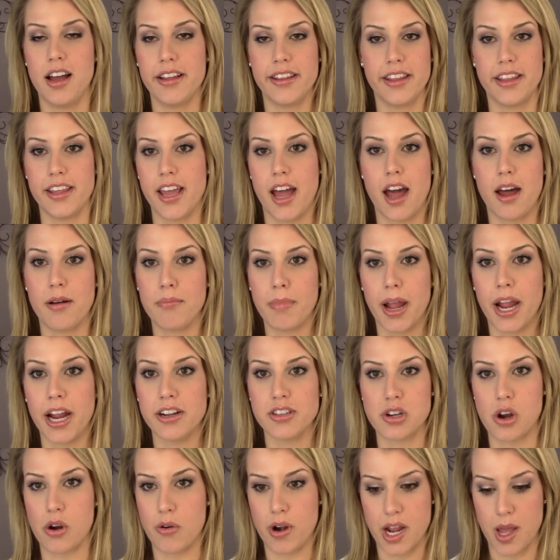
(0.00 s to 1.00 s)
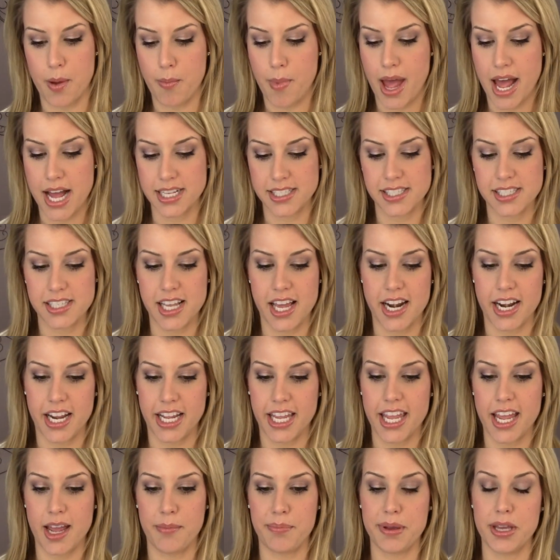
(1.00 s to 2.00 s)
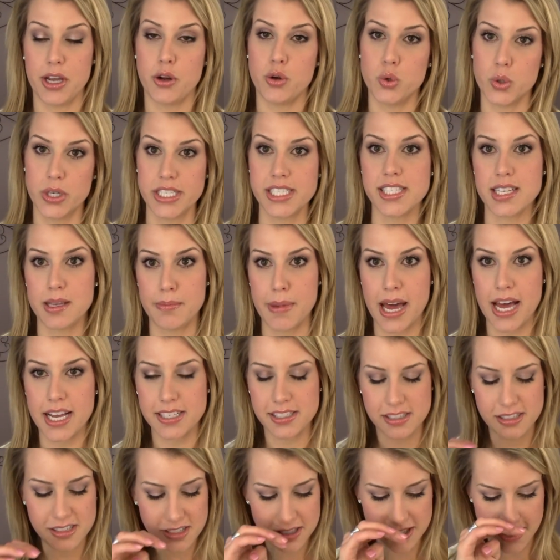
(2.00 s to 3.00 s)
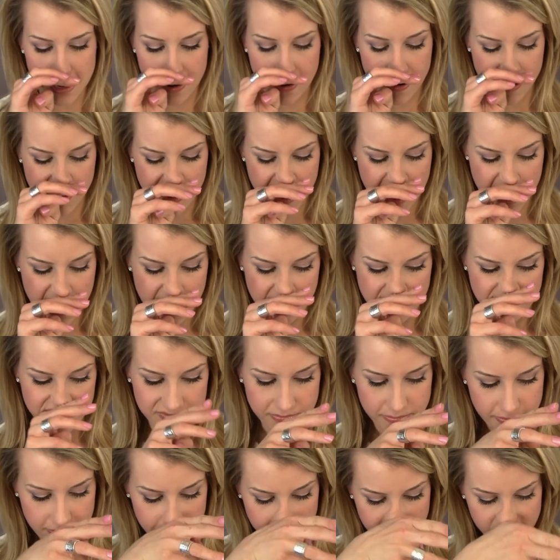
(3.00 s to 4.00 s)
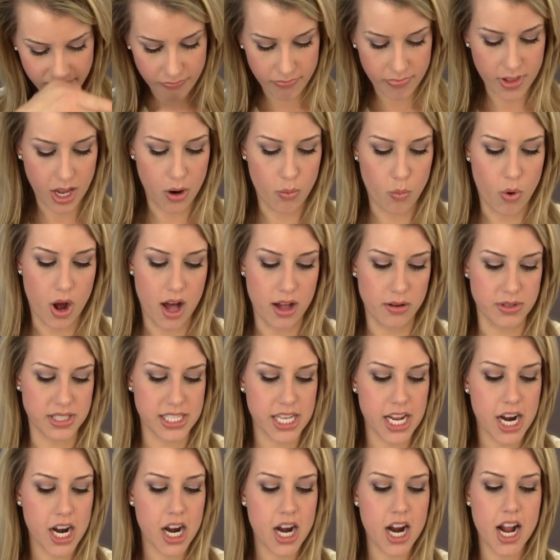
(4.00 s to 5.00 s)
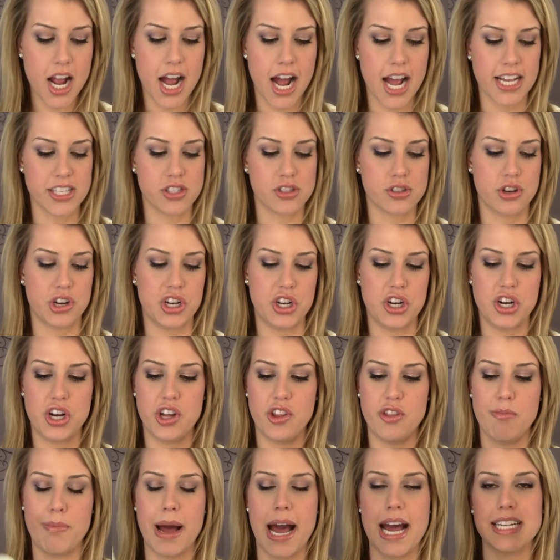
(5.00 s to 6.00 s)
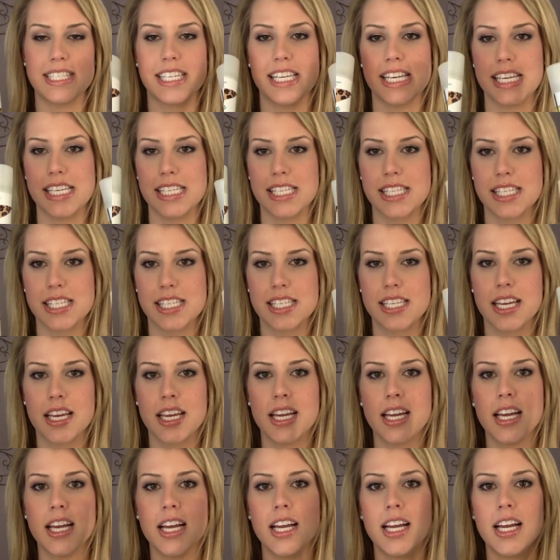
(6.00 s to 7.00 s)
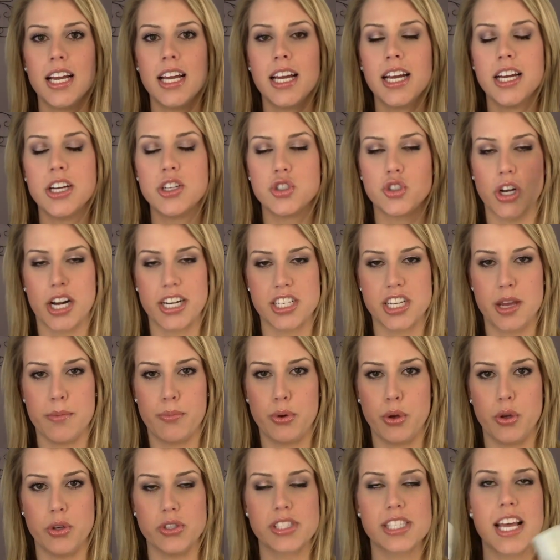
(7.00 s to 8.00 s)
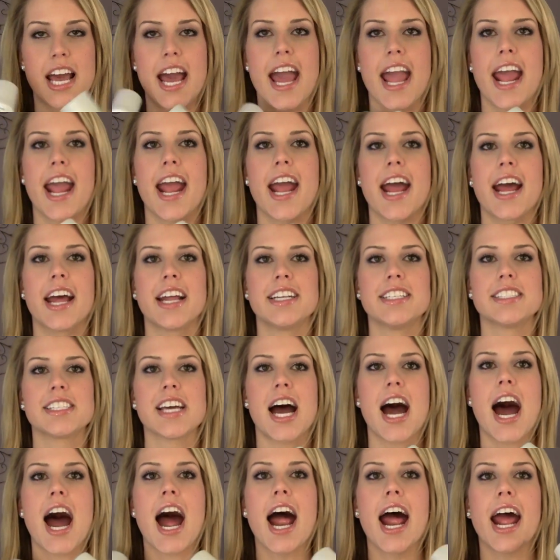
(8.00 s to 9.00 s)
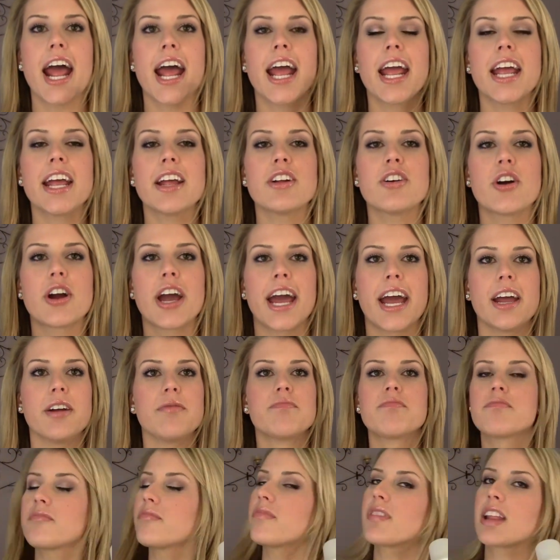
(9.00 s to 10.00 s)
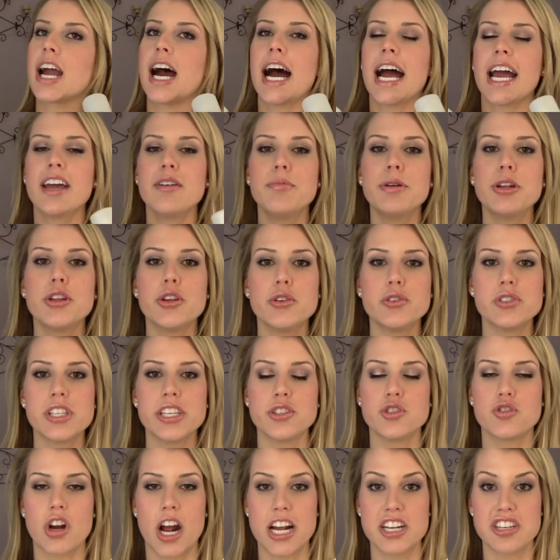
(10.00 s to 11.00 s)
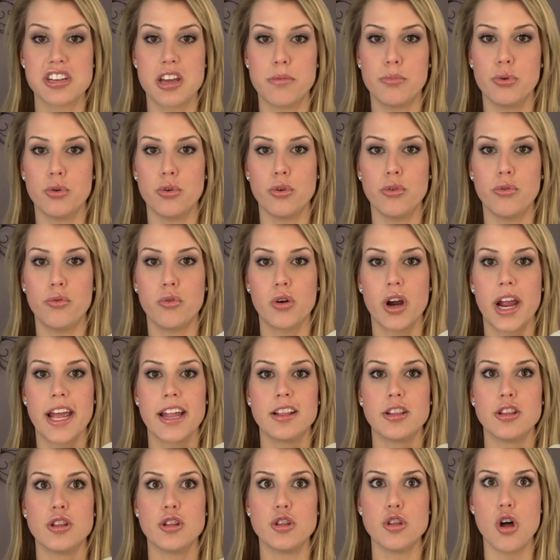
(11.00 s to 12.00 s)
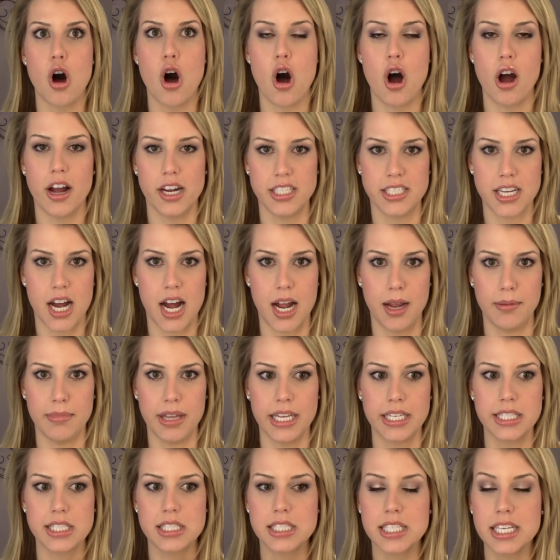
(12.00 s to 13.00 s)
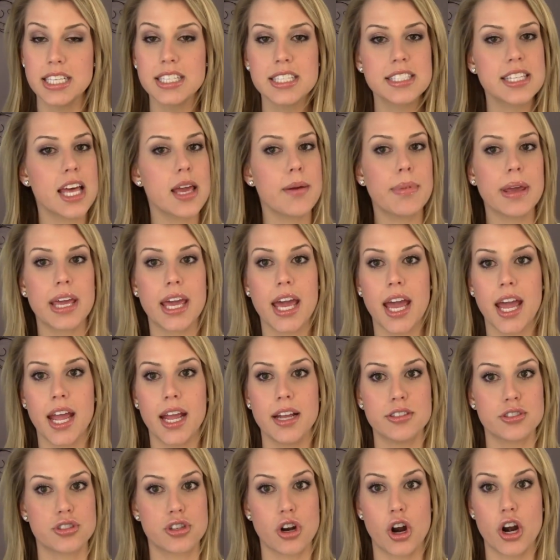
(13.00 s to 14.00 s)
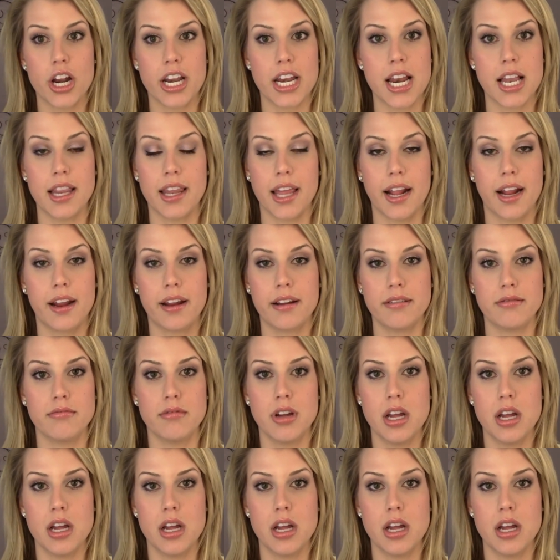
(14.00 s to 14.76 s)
yeah, my hair's already a mess and it can't be a greasy mess. So, um, while I was there, I saw the Batiste dry shampoos. And I, okay, I have been using dry shampoo for a long time. Like since they became, started like,